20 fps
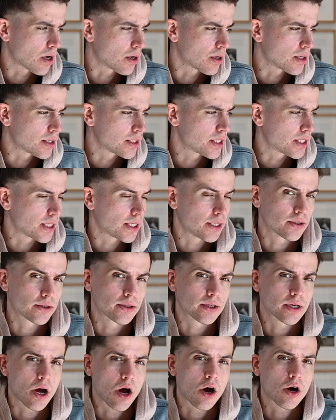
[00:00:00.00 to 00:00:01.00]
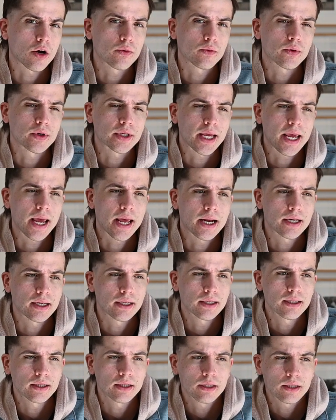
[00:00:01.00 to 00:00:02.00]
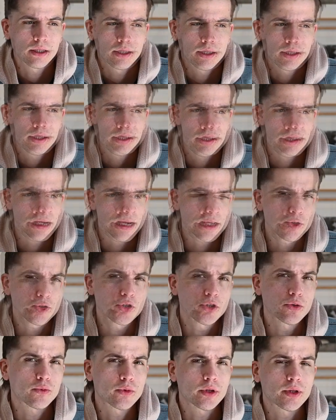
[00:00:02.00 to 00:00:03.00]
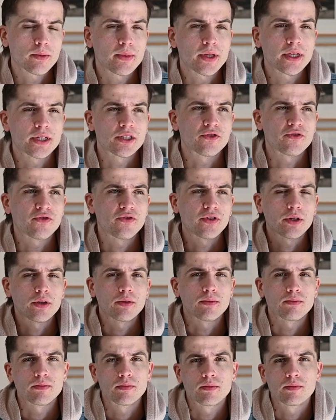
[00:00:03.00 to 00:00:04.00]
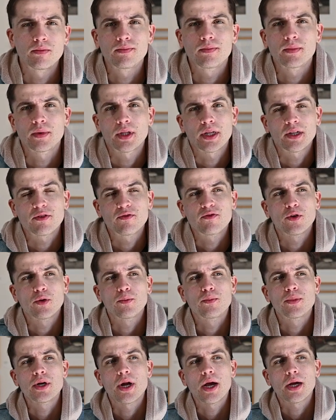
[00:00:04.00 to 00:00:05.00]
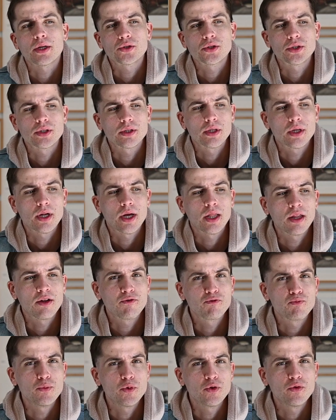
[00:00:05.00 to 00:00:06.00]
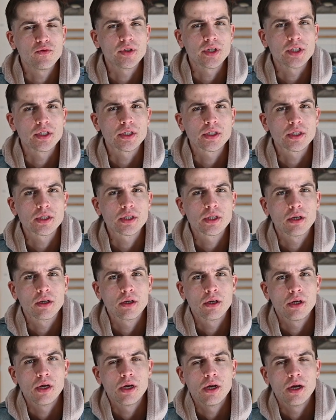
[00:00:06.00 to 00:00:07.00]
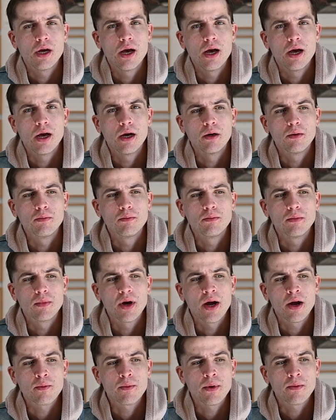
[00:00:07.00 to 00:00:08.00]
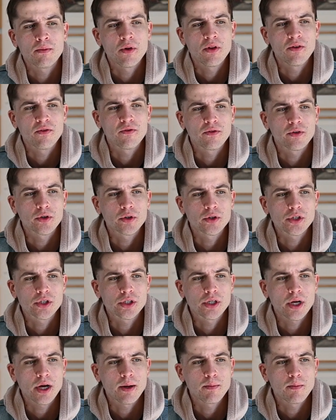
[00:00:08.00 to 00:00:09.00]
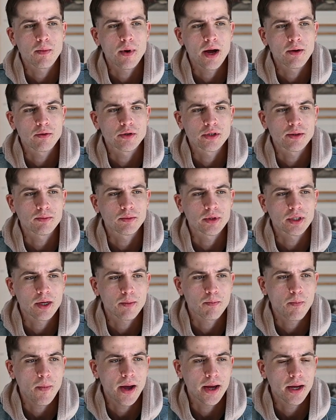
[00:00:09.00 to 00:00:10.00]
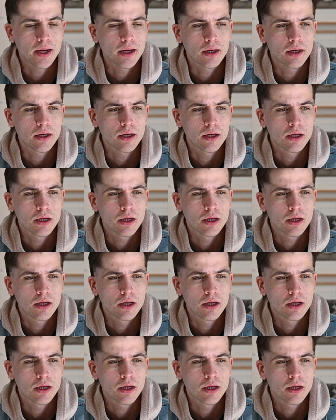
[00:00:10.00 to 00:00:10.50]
artist here in Ottawa, Canada. I used to really be into film, like film production. I love movies. I remember the first time I was able to get my